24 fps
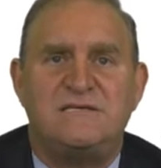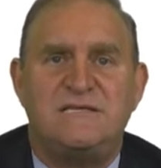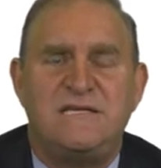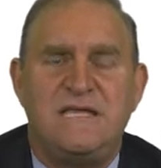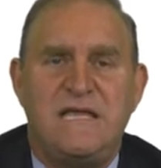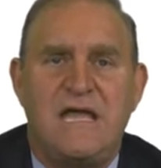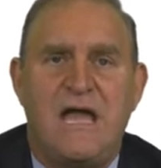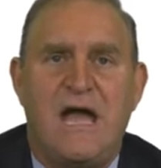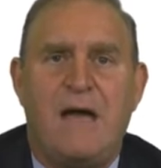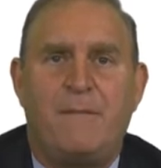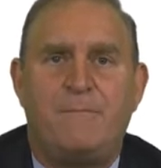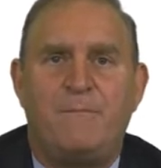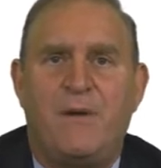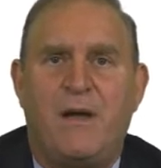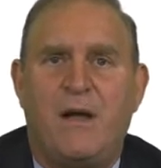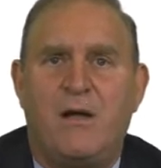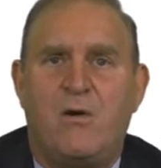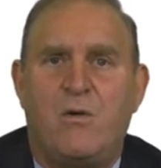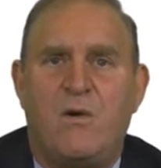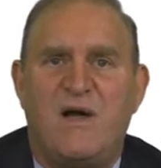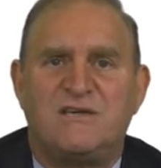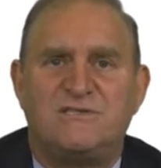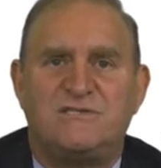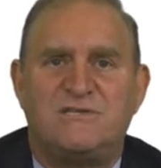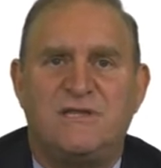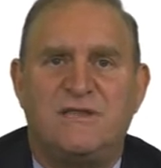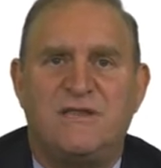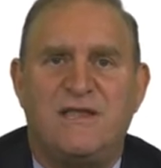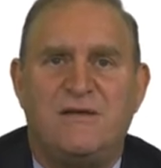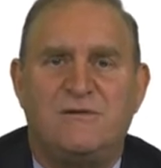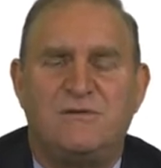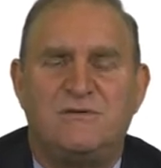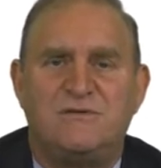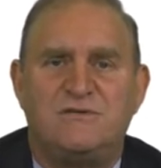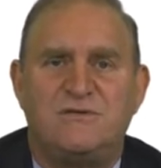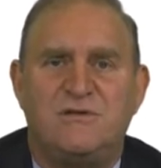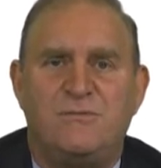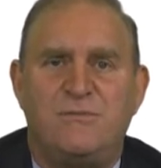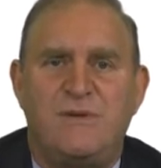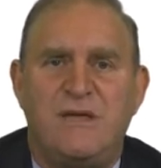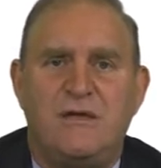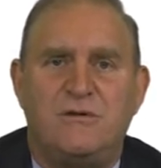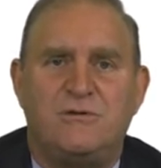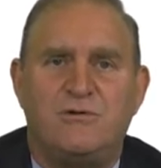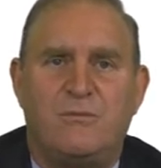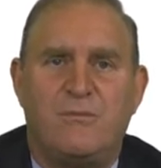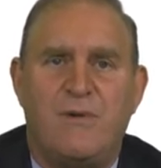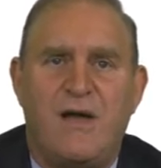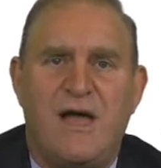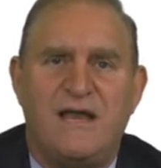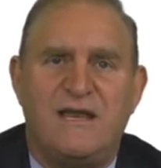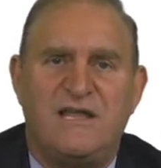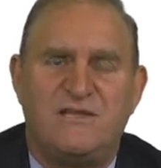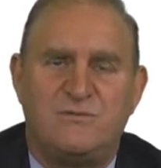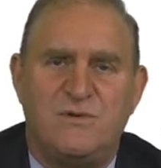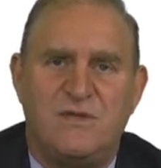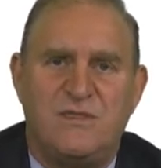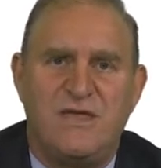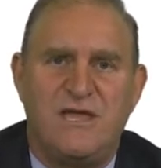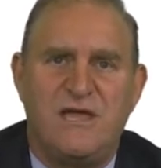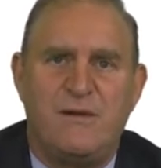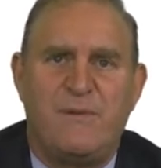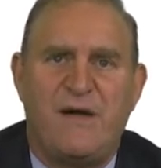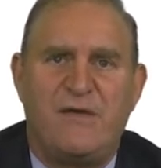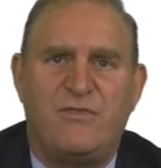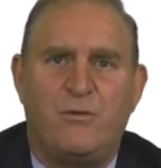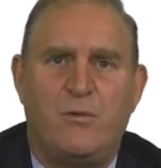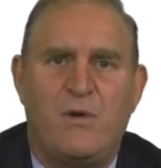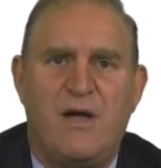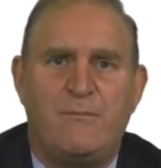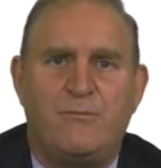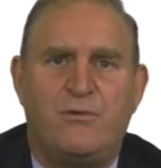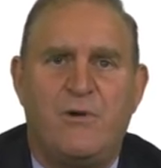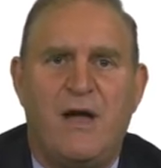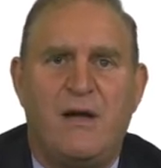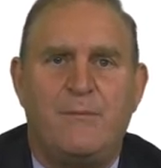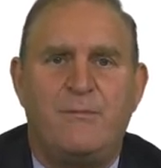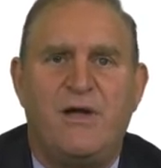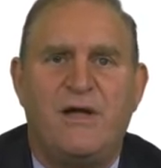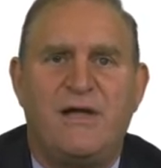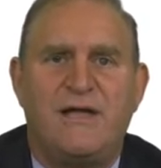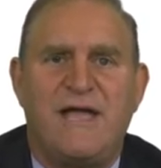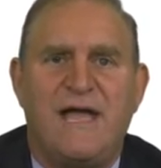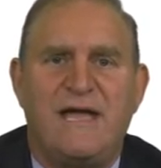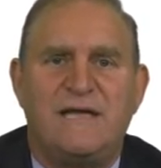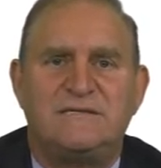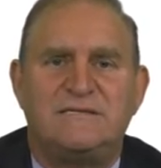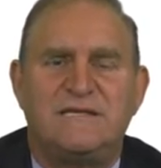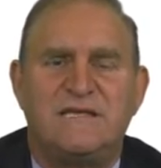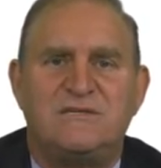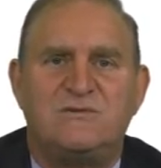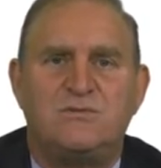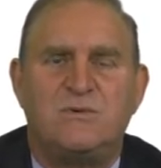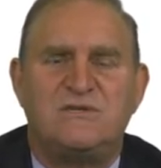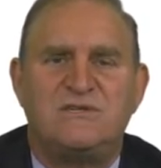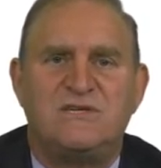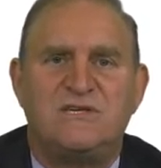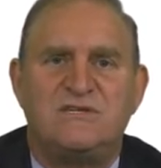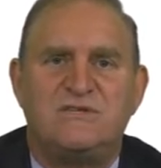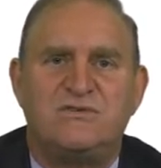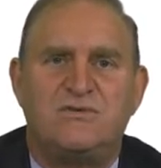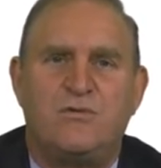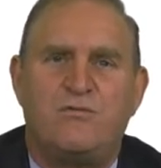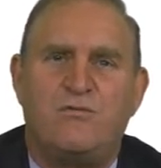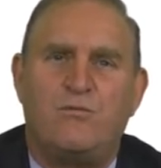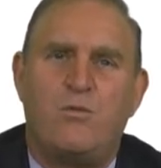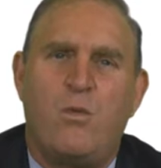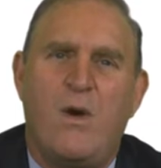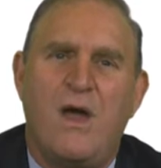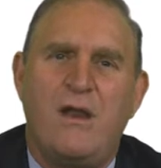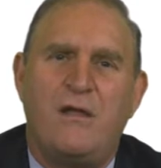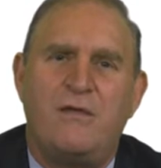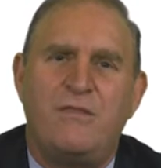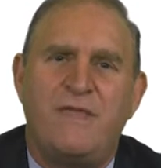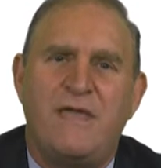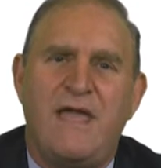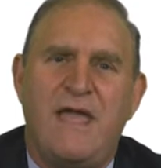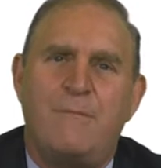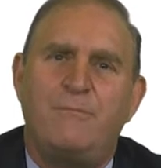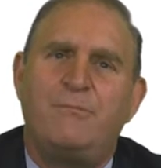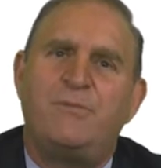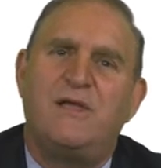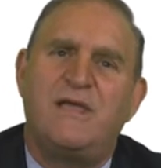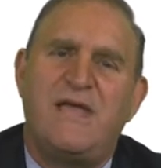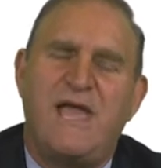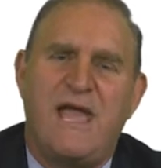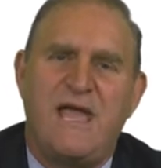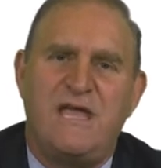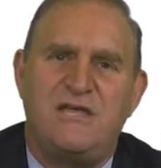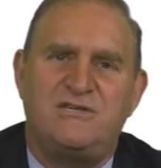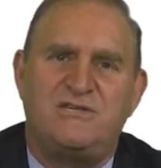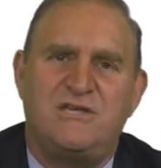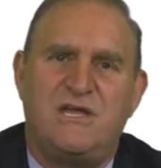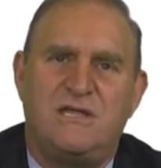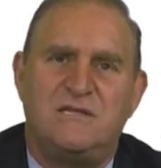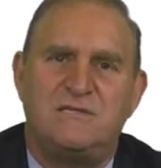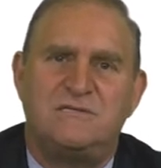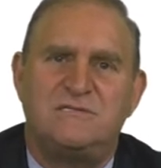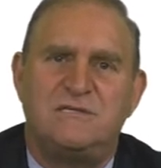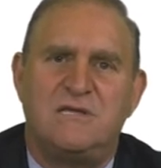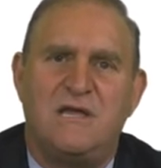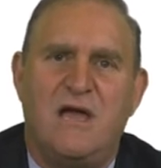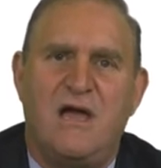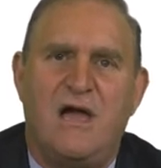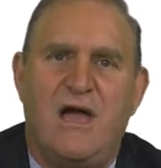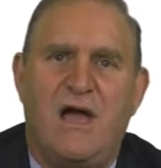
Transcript: tee up a question that should be in your mind as we think about the white primary cases, which is sort of what are the implications